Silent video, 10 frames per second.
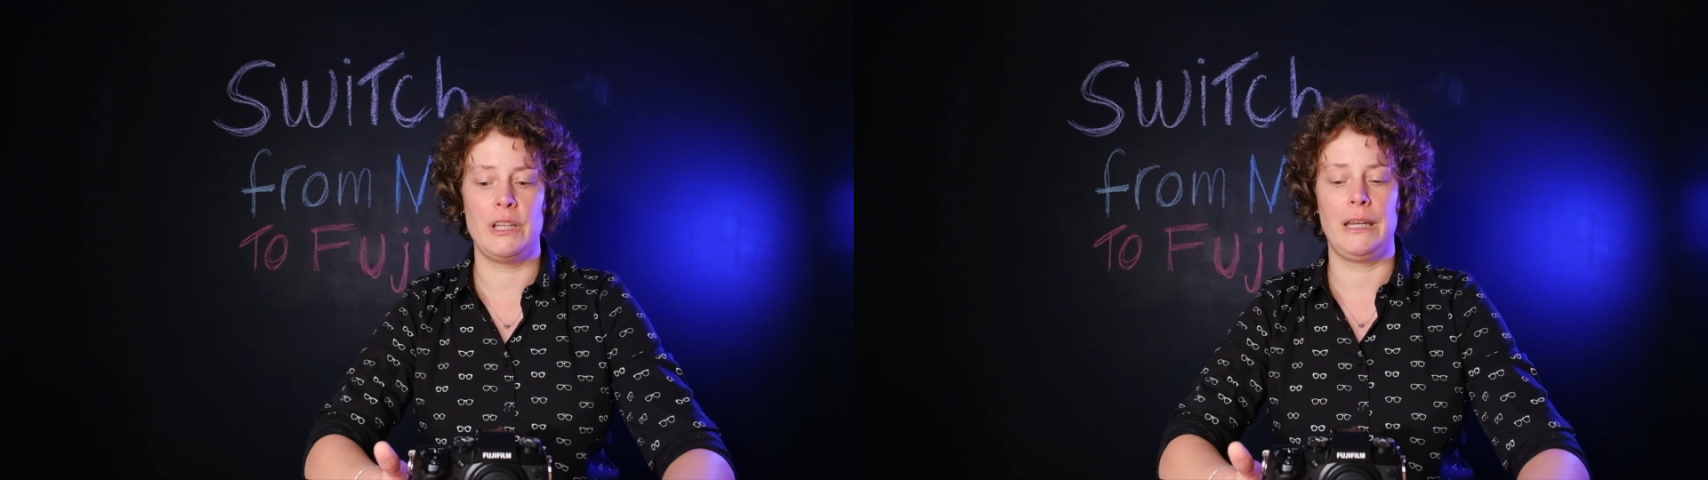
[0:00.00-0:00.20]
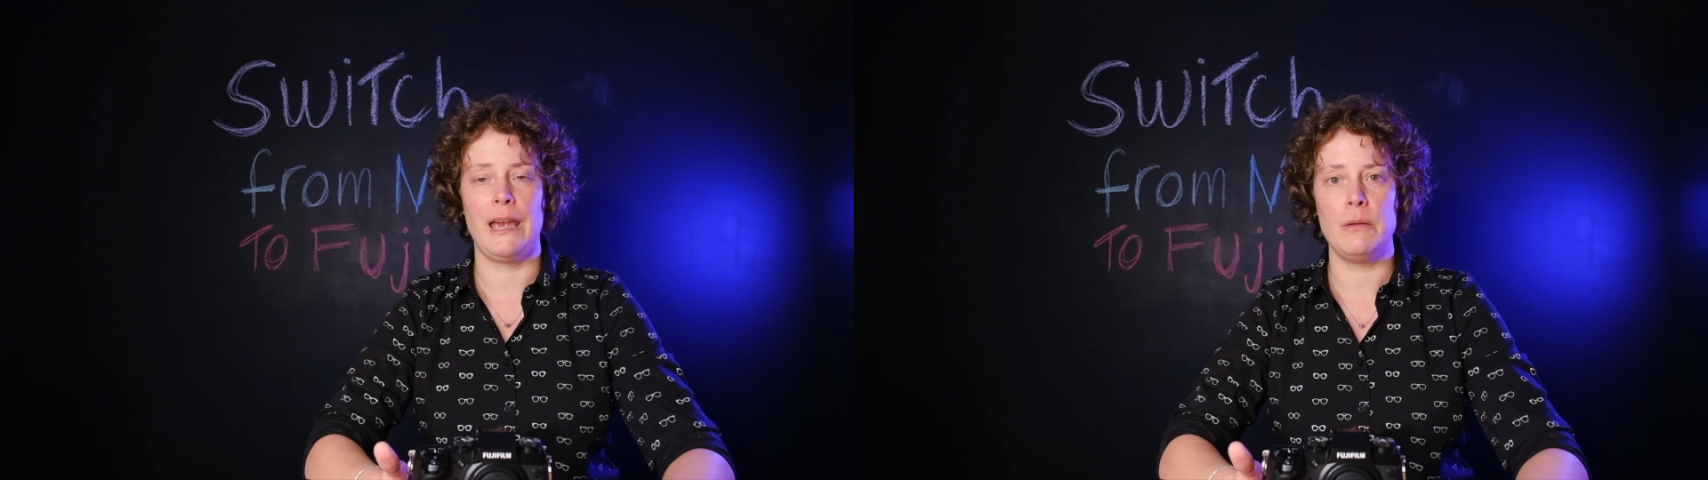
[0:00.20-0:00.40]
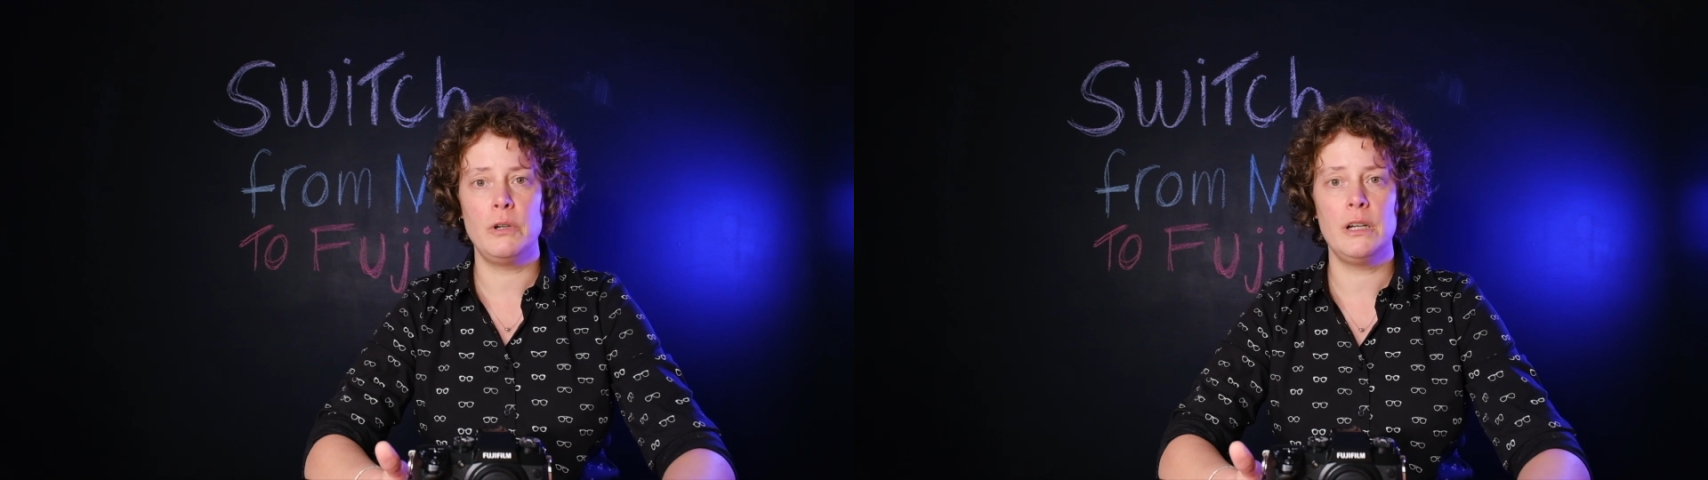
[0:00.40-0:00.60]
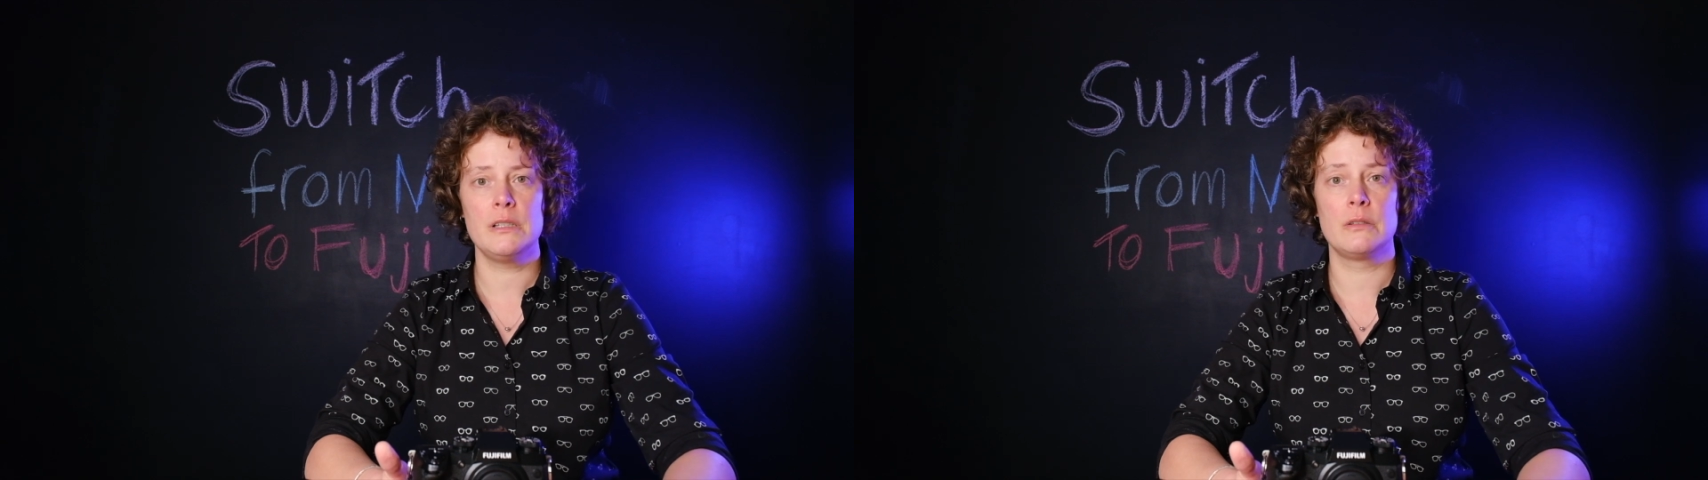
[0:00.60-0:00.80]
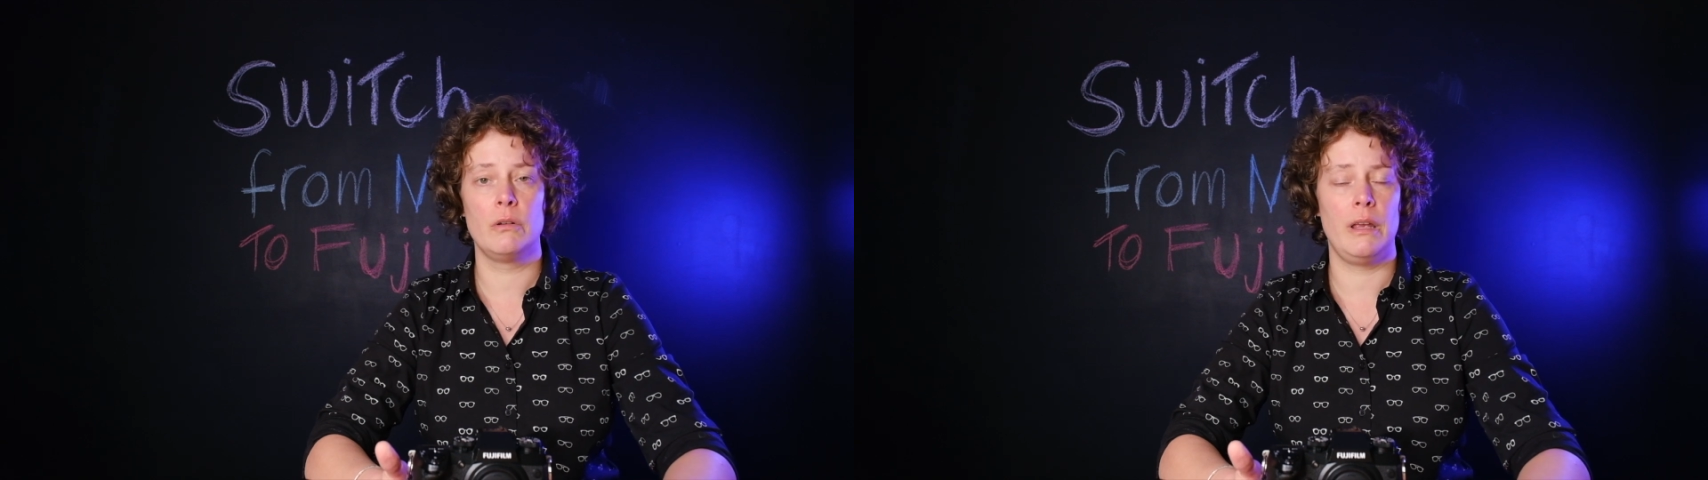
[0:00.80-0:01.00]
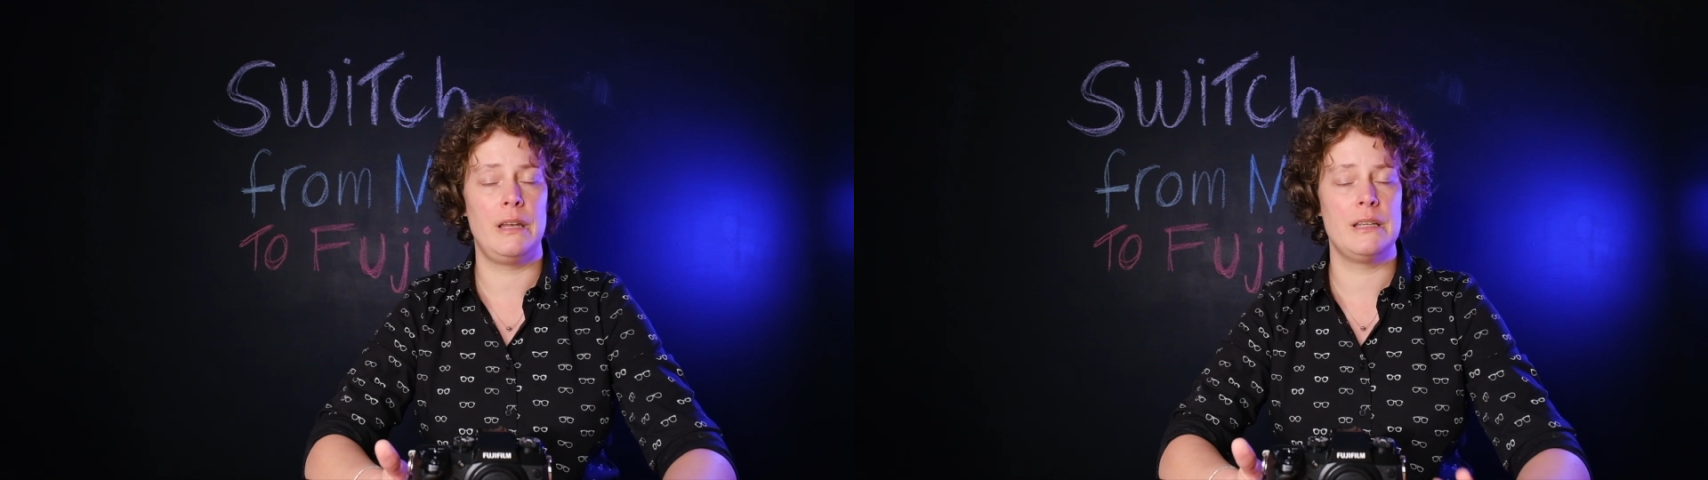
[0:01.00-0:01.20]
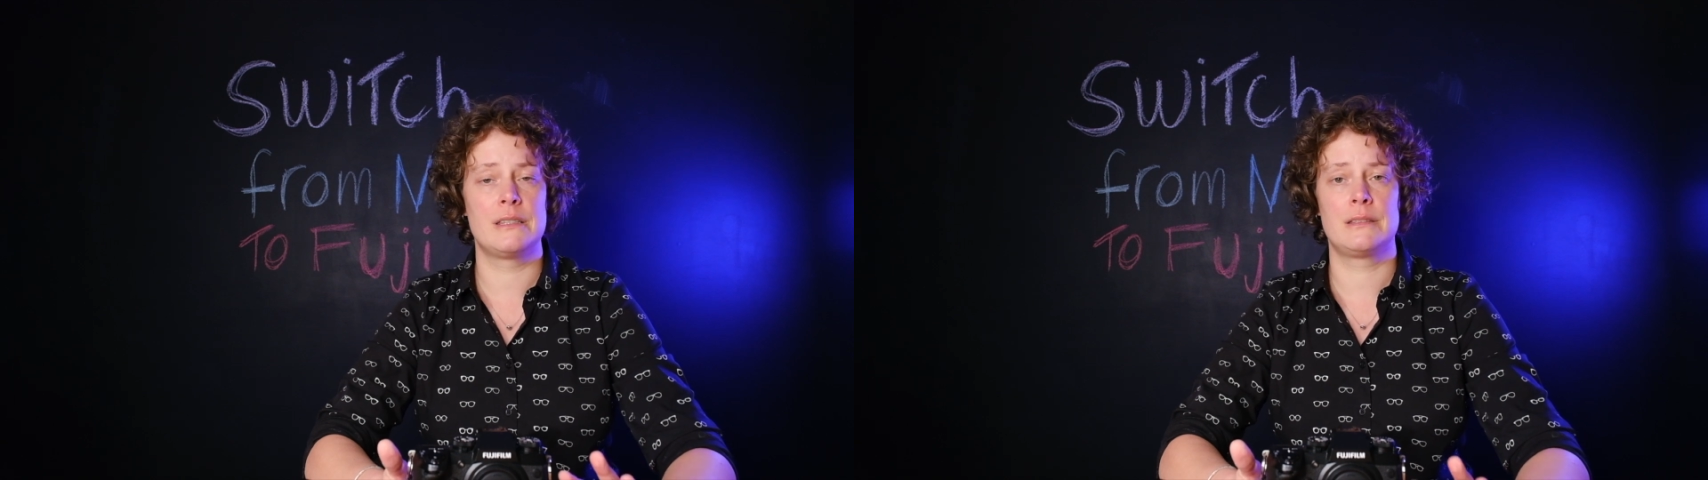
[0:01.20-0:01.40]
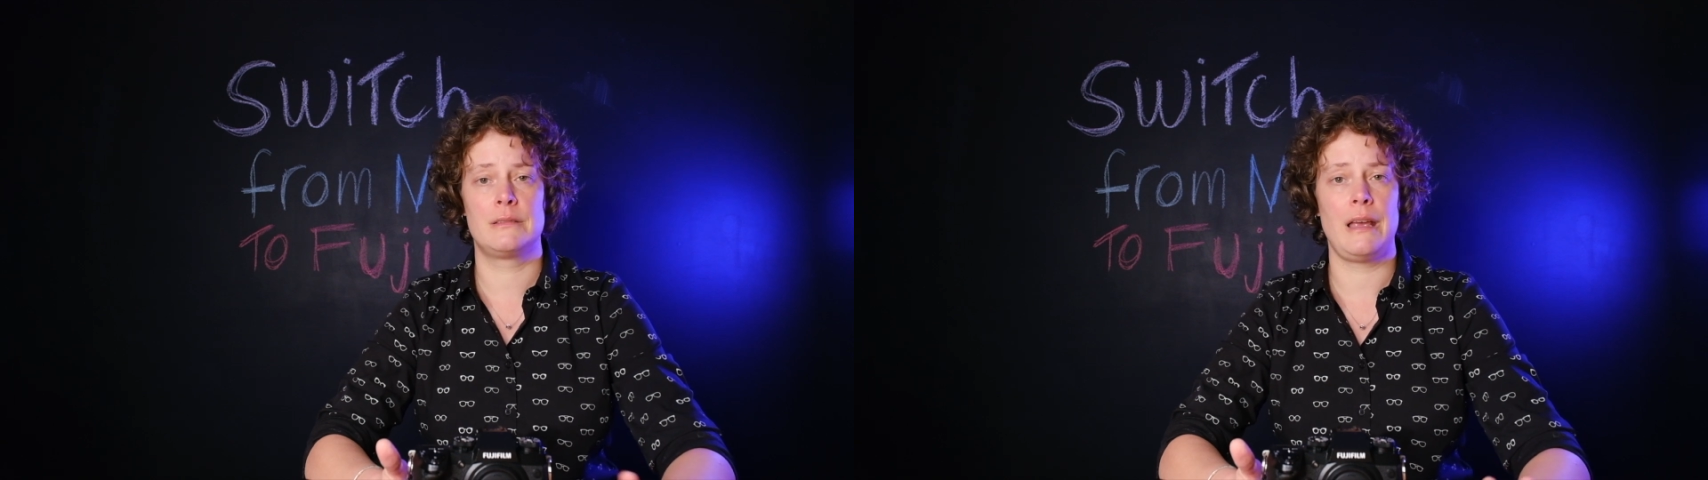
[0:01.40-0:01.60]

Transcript: the camera. So it is